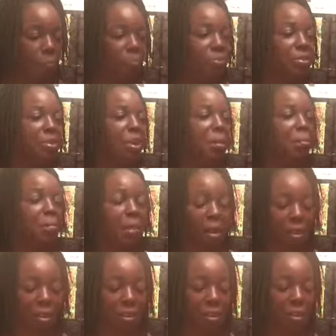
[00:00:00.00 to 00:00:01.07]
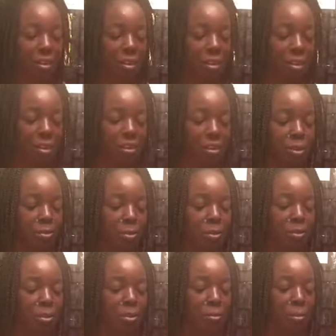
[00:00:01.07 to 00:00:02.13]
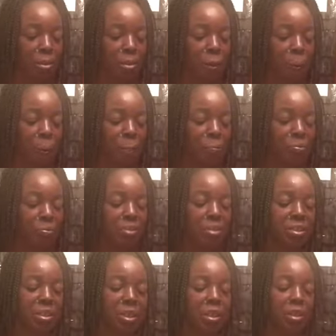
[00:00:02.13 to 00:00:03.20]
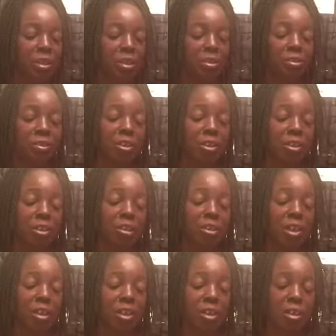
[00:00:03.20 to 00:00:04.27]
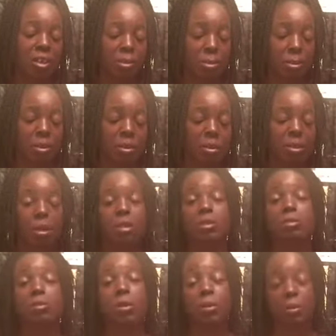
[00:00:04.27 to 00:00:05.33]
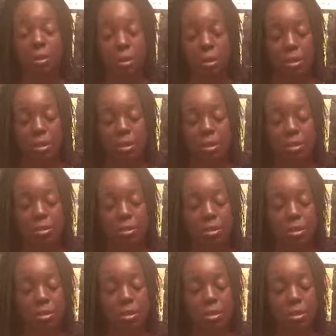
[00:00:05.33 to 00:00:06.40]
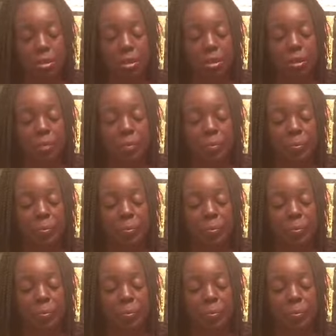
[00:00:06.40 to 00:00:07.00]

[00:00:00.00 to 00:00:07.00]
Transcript: It's not black. That's the color it's supposed to be. It's egg yolk. She's not eating these pieces. Guess who's gonna eat it? Cause she just uh.